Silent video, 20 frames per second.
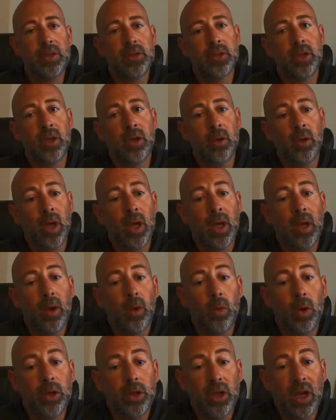So
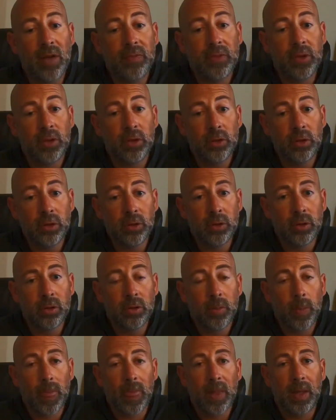what you have to
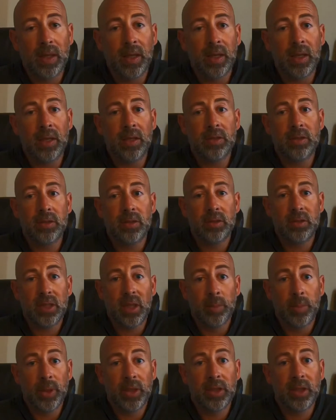do is
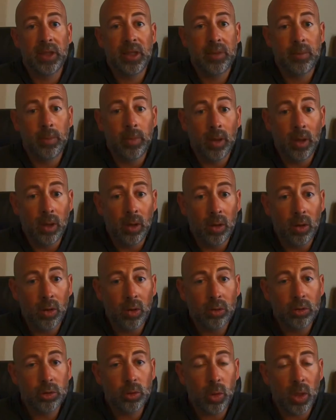typically
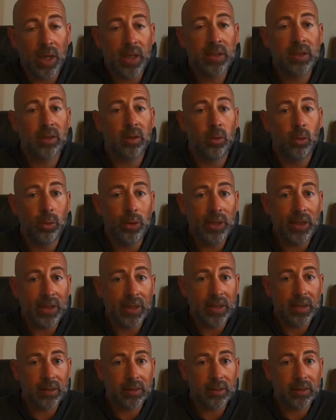mow twice a week